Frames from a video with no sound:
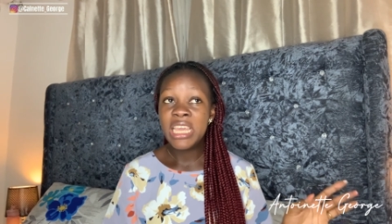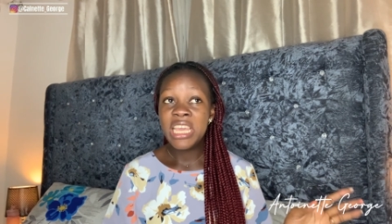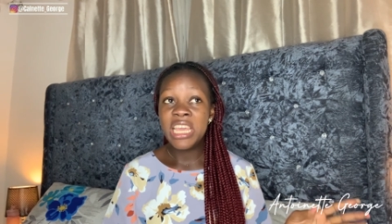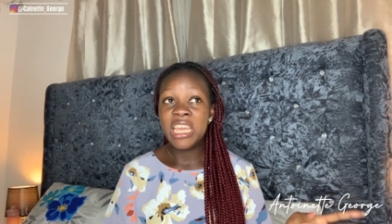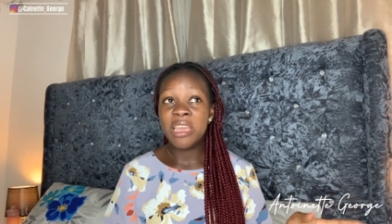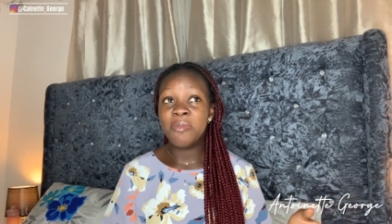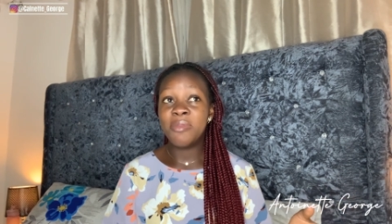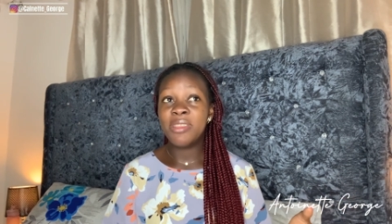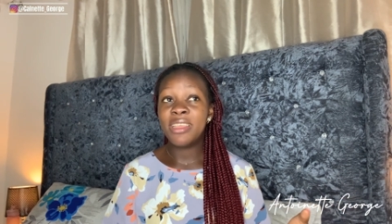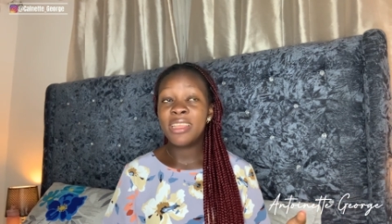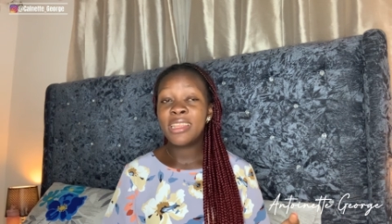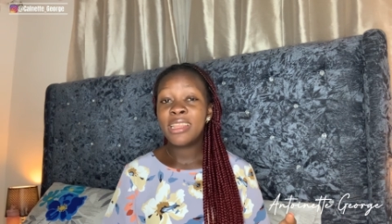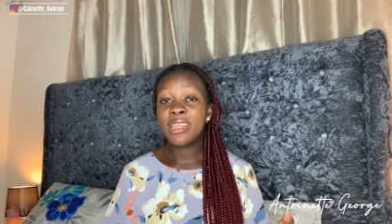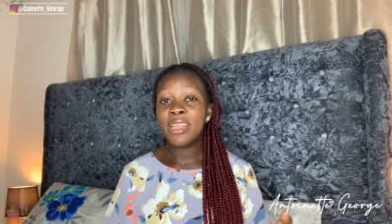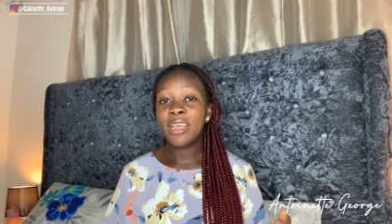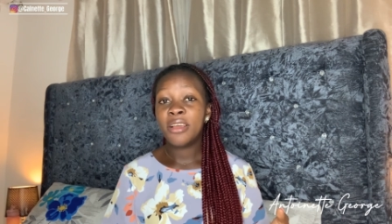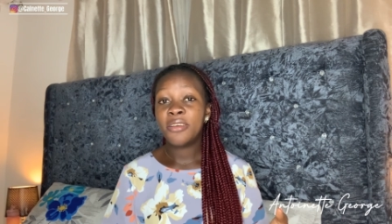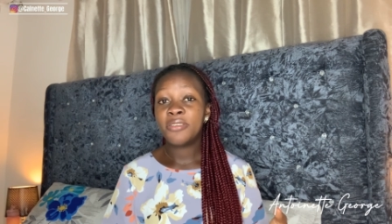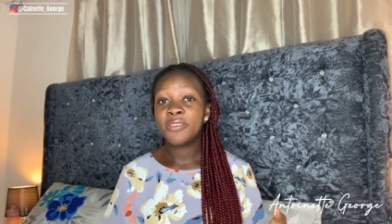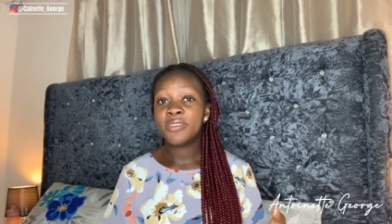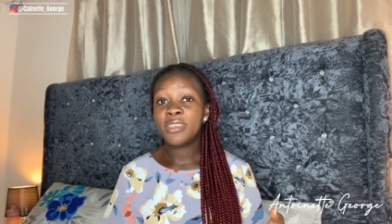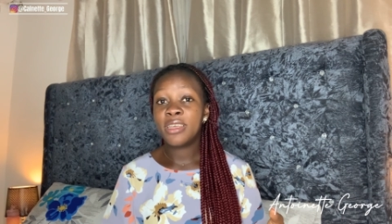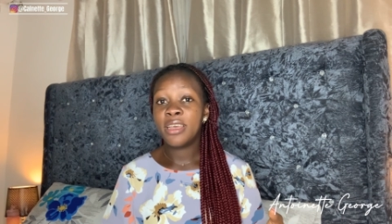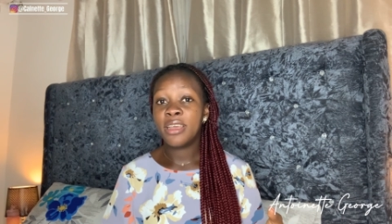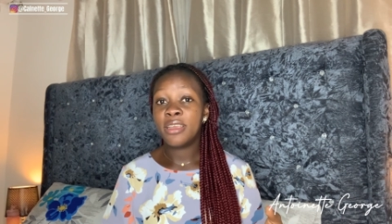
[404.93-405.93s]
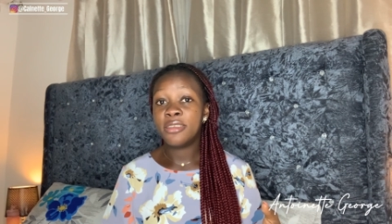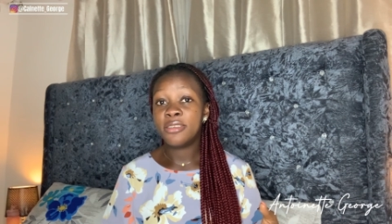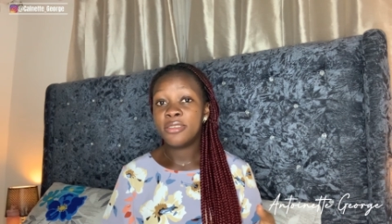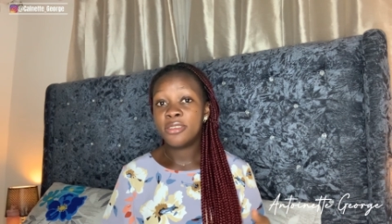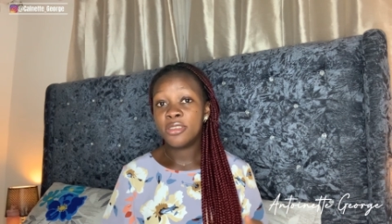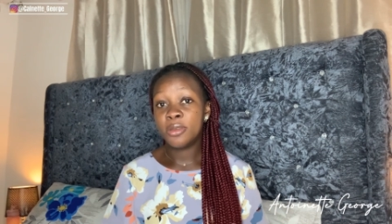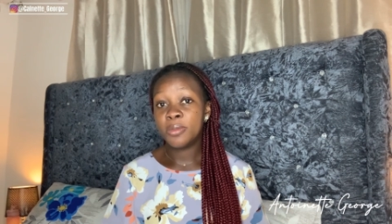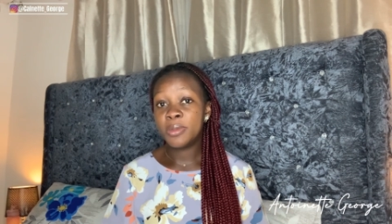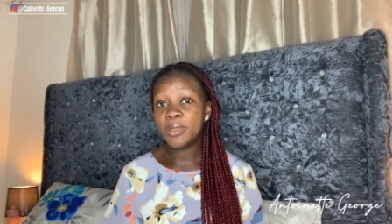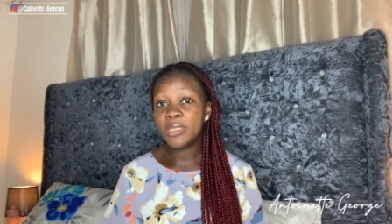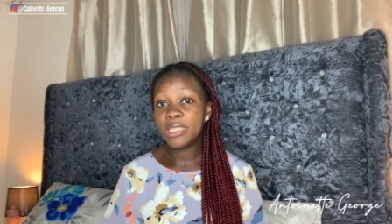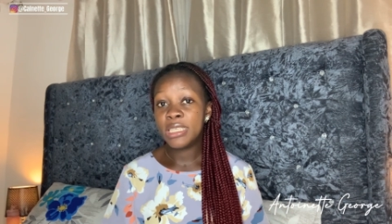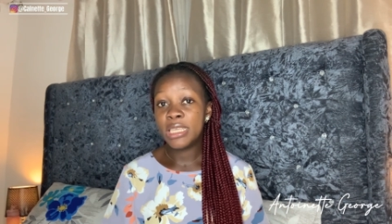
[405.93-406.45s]
immediately after i
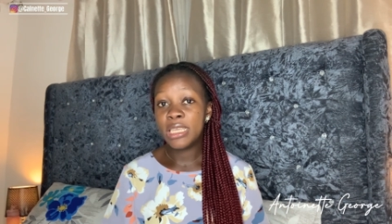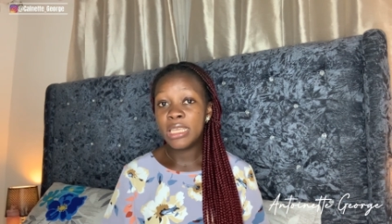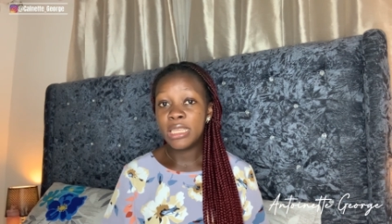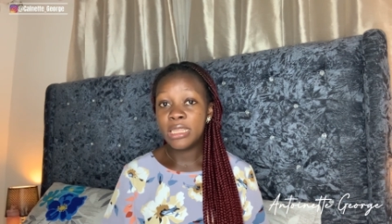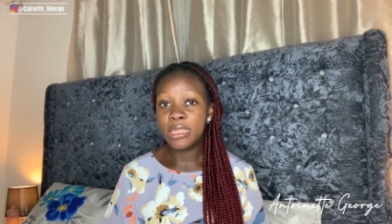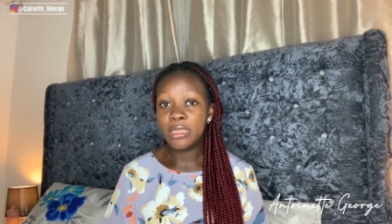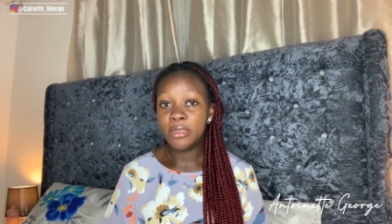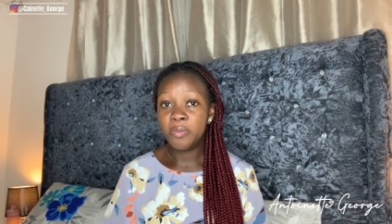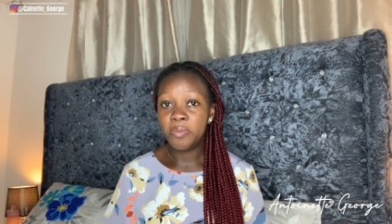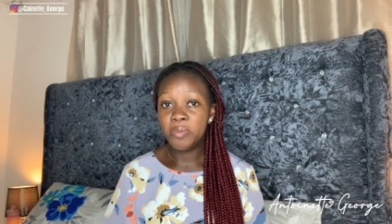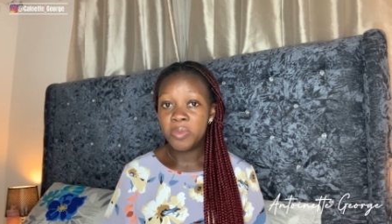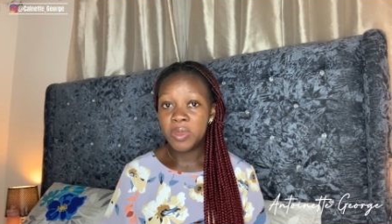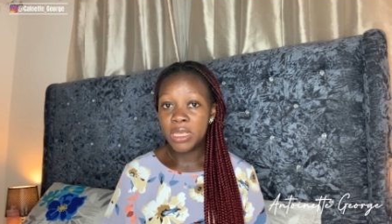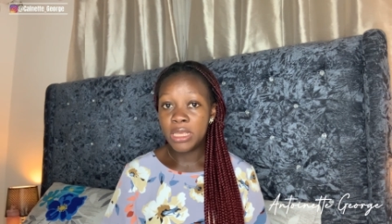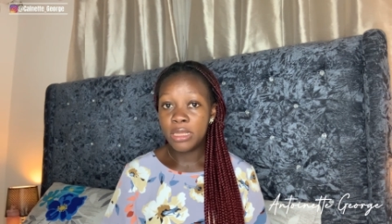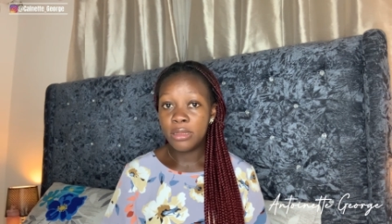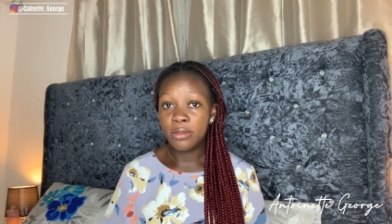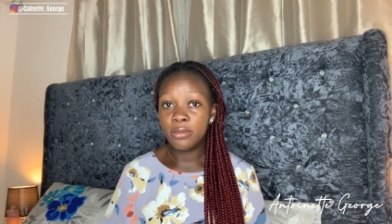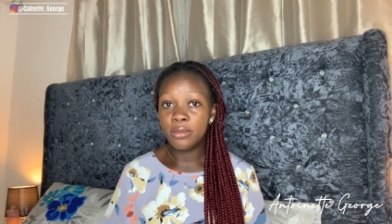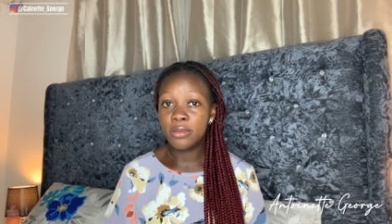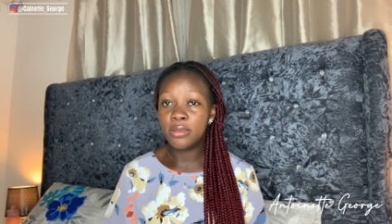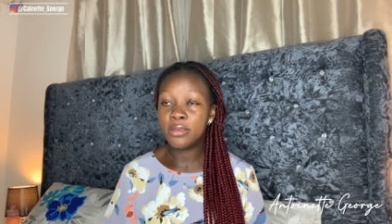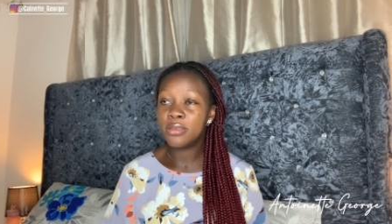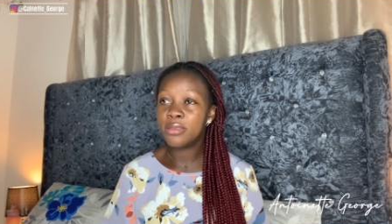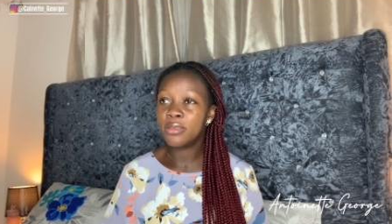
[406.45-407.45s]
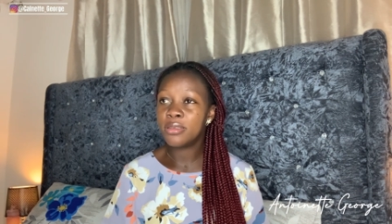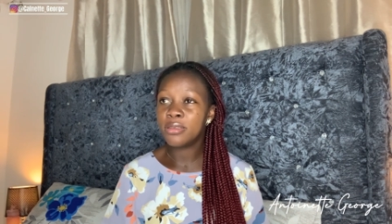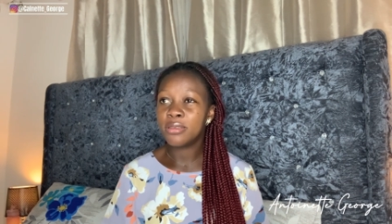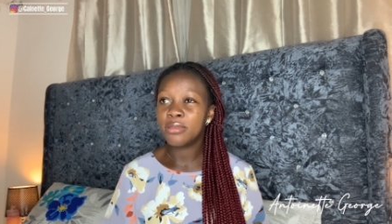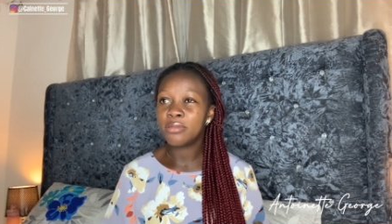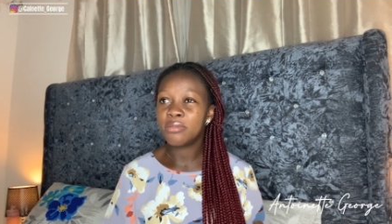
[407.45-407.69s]
stopped taking the pills